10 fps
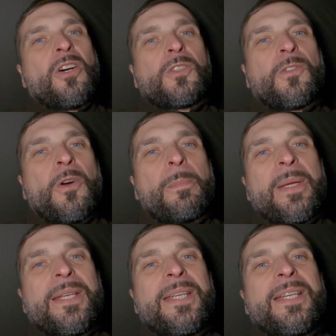it goes for
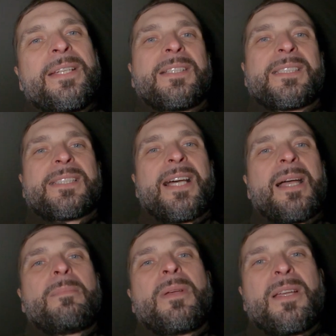beanie, this
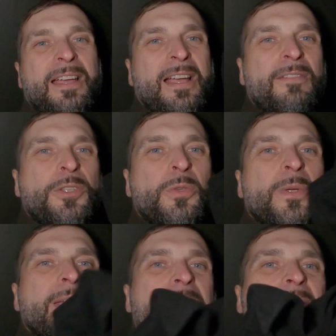time I have new
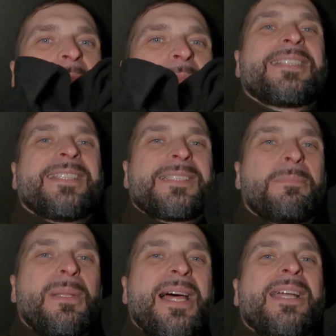gear, this
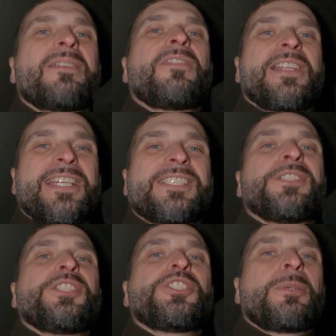black fleece
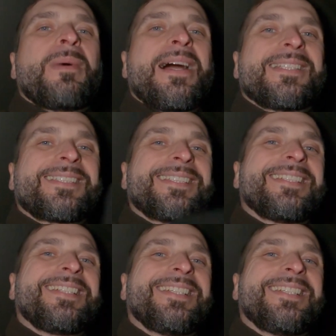ninja mask.